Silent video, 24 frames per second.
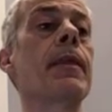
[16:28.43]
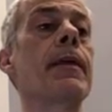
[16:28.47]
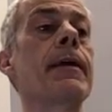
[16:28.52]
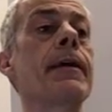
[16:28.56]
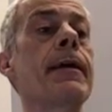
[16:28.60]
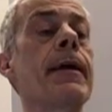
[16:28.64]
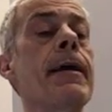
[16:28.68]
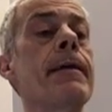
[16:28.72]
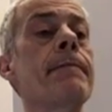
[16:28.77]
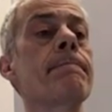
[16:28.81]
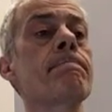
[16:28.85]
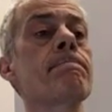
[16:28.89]

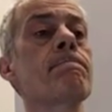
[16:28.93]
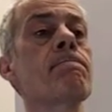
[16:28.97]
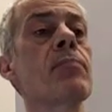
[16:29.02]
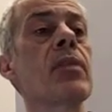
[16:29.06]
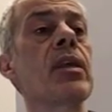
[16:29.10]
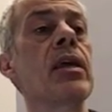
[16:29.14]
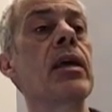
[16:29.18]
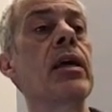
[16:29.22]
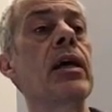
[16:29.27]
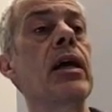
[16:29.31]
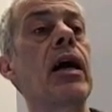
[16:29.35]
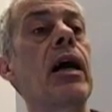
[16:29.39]
Okay?
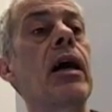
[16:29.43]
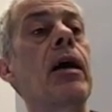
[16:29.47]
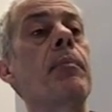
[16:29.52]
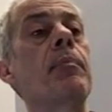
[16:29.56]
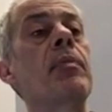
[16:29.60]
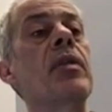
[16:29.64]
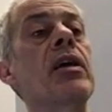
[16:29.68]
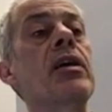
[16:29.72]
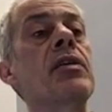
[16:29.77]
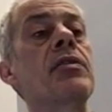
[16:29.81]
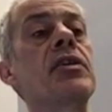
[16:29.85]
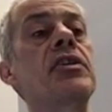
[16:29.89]
Um,
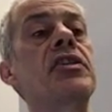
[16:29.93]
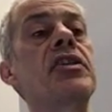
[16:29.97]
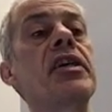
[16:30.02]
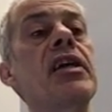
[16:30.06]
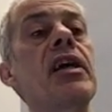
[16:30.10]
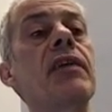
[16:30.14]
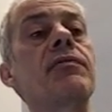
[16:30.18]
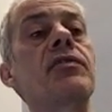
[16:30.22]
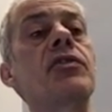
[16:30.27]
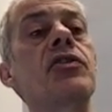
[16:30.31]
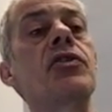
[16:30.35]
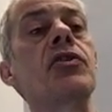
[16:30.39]
the
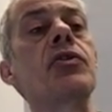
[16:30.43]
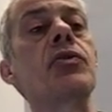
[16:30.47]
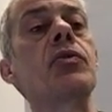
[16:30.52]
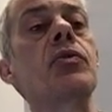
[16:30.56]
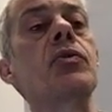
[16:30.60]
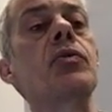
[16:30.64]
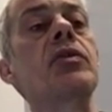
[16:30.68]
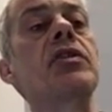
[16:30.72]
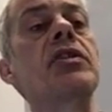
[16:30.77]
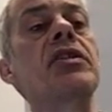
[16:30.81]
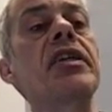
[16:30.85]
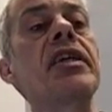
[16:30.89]

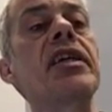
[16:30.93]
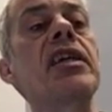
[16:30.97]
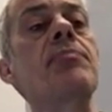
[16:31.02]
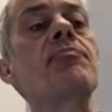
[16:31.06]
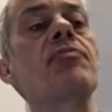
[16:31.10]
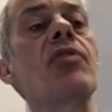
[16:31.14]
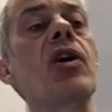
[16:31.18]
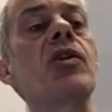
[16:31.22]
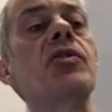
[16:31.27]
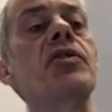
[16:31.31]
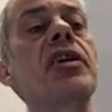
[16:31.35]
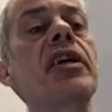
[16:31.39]
TF2D
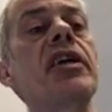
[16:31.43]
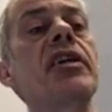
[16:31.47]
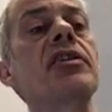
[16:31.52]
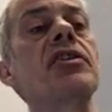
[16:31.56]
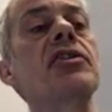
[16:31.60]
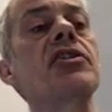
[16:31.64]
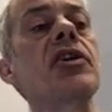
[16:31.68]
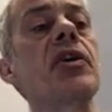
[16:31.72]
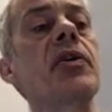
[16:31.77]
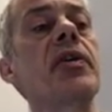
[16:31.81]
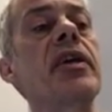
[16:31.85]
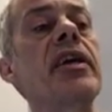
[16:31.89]
protein is
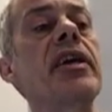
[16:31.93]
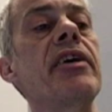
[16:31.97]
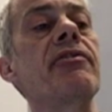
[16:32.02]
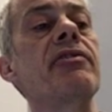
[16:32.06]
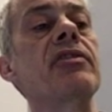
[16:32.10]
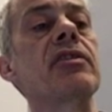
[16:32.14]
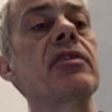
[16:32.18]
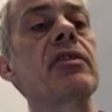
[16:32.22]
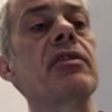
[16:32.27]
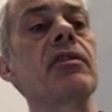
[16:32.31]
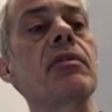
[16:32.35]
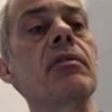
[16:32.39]
shown here.
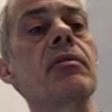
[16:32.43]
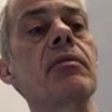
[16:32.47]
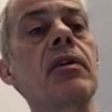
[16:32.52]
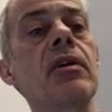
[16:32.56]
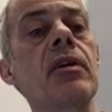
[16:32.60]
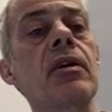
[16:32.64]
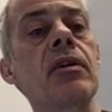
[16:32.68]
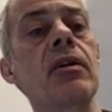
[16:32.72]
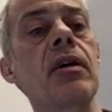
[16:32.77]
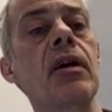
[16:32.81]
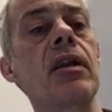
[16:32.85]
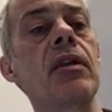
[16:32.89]
It's a,
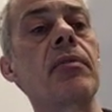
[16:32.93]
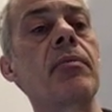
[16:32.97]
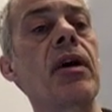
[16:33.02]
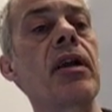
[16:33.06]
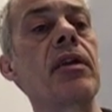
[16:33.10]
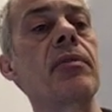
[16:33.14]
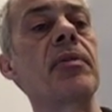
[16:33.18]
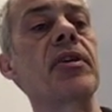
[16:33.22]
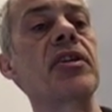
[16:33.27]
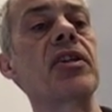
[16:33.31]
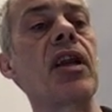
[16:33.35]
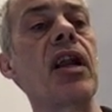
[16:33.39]
a, a,
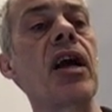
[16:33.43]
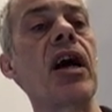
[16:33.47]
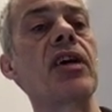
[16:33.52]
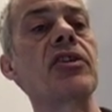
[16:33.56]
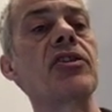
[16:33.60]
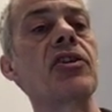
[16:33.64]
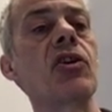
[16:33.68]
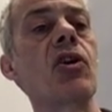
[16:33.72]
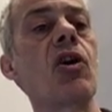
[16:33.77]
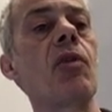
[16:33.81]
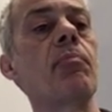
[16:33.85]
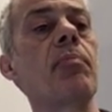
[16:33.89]
much
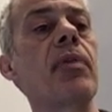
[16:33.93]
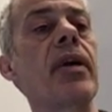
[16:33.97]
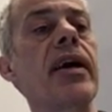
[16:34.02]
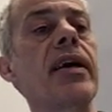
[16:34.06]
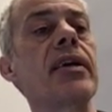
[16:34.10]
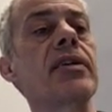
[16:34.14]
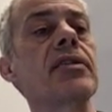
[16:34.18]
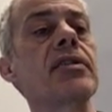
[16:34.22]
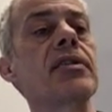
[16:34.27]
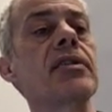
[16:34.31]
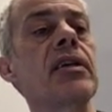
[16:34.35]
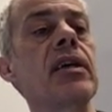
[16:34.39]
larger
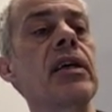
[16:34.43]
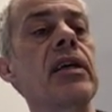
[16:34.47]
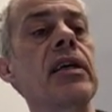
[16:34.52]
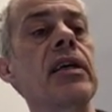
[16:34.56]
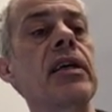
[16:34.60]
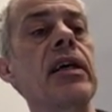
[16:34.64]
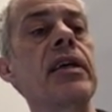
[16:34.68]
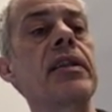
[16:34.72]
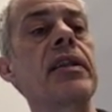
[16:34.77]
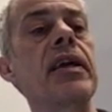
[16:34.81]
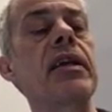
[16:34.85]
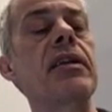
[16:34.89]
complex,
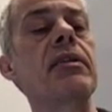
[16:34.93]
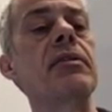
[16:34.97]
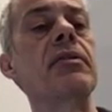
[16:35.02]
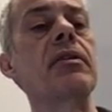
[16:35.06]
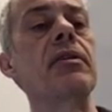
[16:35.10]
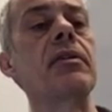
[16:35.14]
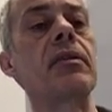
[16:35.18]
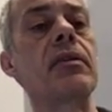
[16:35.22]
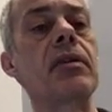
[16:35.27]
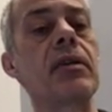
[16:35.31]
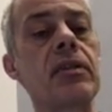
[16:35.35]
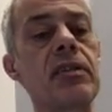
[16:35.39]
and then
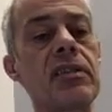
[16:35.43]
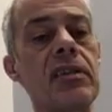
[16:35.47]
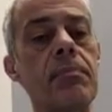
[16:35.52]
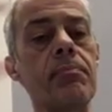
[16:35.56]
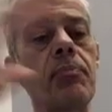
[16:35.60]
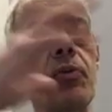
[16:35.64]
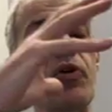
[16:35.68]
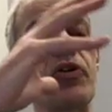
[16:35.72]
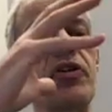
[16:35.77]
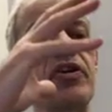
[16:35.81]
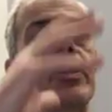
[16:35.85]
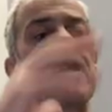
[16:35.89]
at some
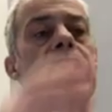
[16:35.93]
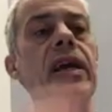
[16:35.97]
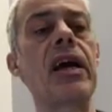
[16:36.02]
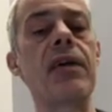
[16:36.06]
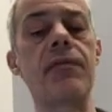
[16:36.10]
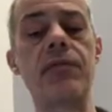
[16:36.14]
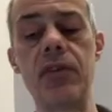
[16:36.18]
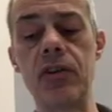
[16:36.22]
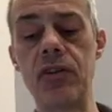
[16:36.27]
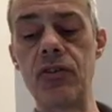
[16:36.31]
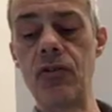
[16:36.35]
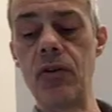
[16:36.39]
point you're going to
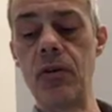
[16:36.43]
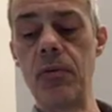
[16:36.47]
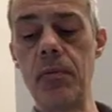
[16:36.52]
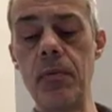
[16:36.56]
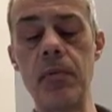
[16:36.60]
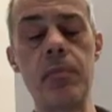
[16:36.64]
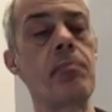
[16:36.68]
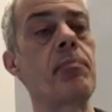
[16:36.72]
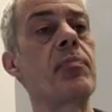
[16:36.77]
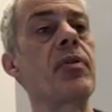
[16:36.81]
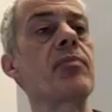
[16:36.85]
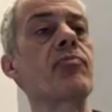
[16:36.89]
have the
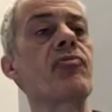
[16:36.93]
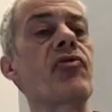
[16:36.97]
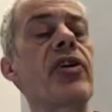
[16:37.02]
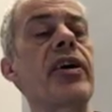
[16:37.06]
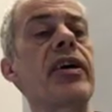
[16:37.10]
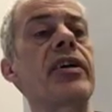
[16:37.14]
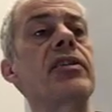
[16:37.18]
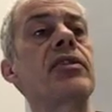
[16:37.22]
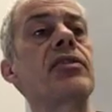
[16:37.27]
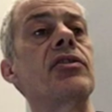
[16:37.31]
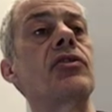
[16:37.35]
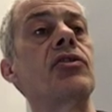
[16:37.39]

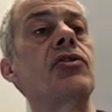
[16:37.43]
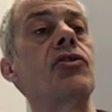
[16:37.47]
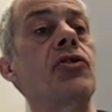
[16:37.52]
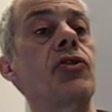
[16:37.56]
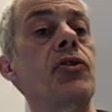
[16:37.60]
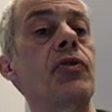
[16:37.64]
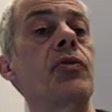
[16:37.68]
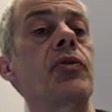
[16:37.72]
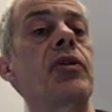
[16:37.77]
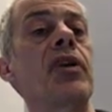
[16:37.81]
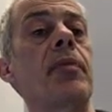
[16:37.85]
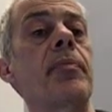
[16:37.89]
polymerase
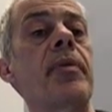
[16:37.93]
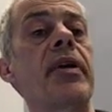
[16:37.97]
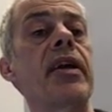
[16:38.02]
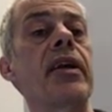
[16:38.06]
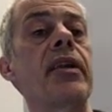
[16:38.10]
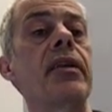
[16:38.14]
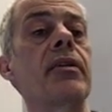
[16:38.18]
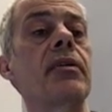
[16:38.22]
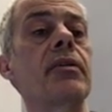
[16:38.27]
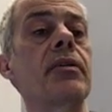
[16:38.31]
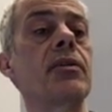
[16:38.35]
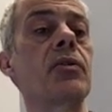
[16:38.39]
2 coming
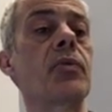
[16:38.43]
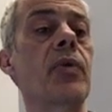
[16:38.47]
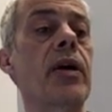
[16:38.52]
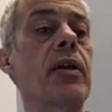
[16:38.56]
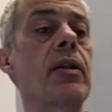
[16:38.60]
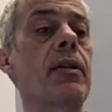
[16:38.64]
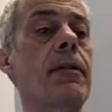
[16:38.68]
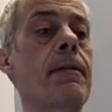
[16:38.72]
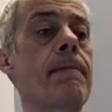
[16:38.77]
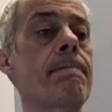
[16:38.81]
in as well.